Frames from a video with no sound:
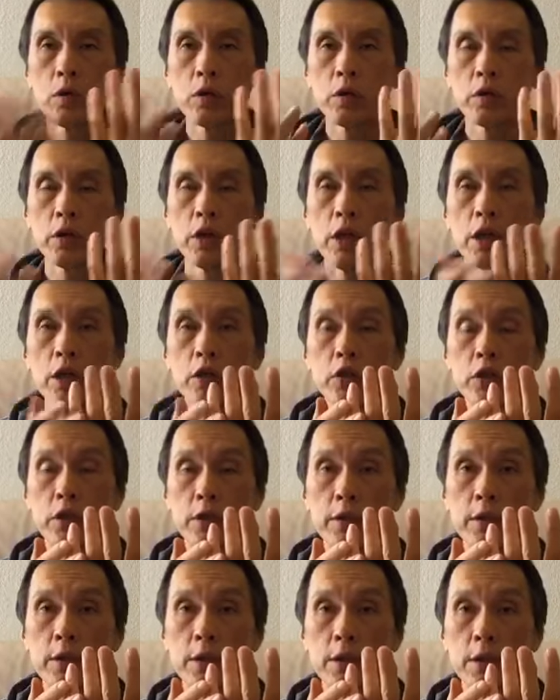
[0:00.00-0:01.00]

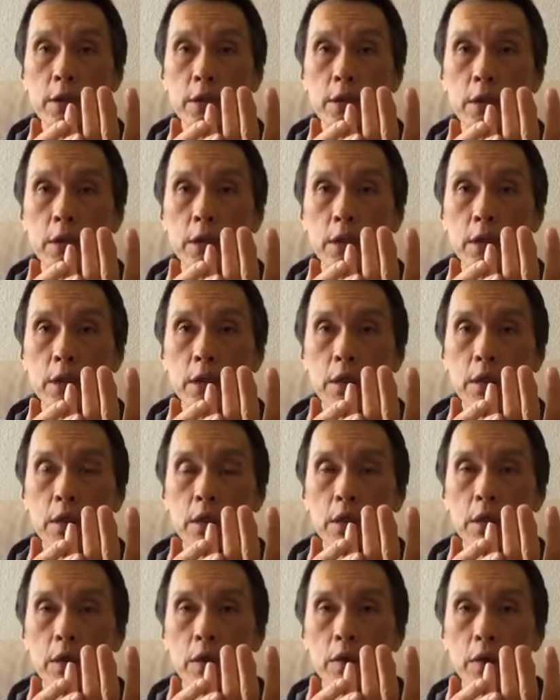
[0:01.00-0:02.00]
creations.
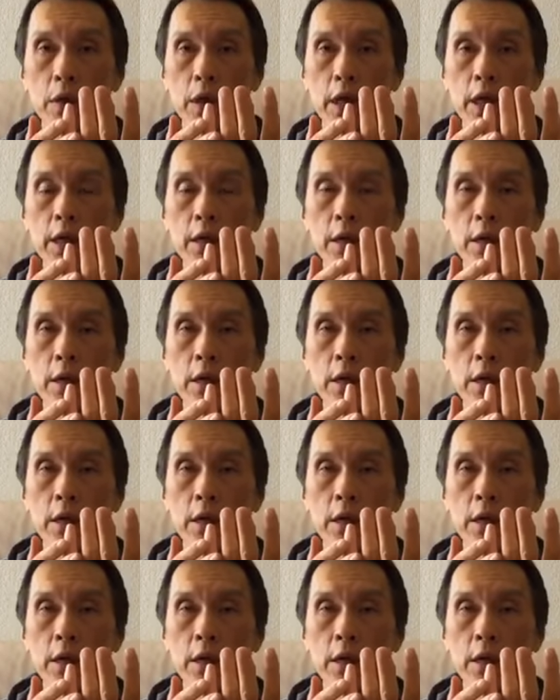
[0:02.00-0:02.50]
Okay,